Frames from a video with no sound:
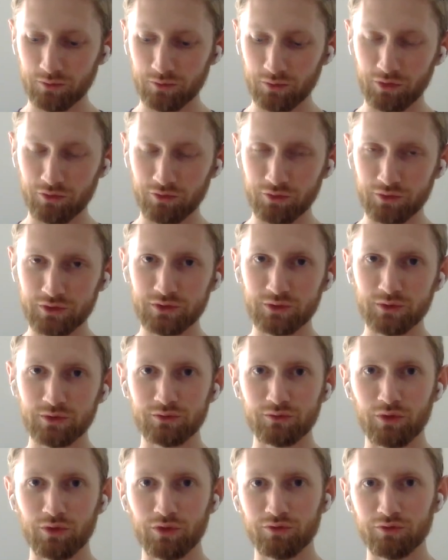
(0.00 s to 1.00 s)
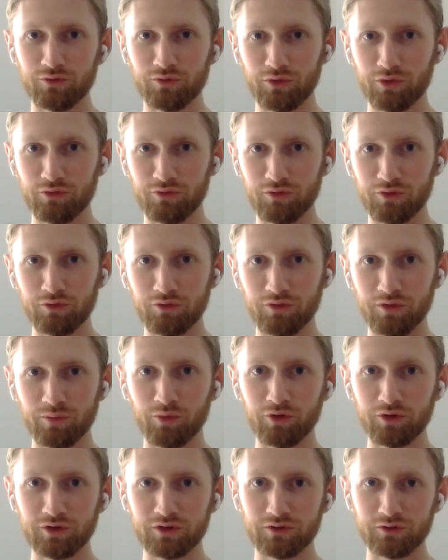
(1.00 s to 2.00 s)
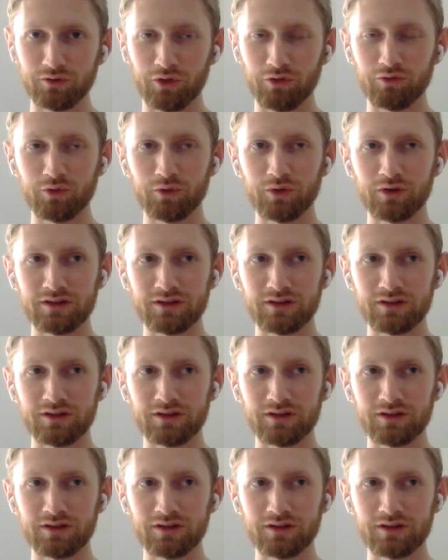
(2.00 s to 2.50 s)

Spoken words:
Through a report or through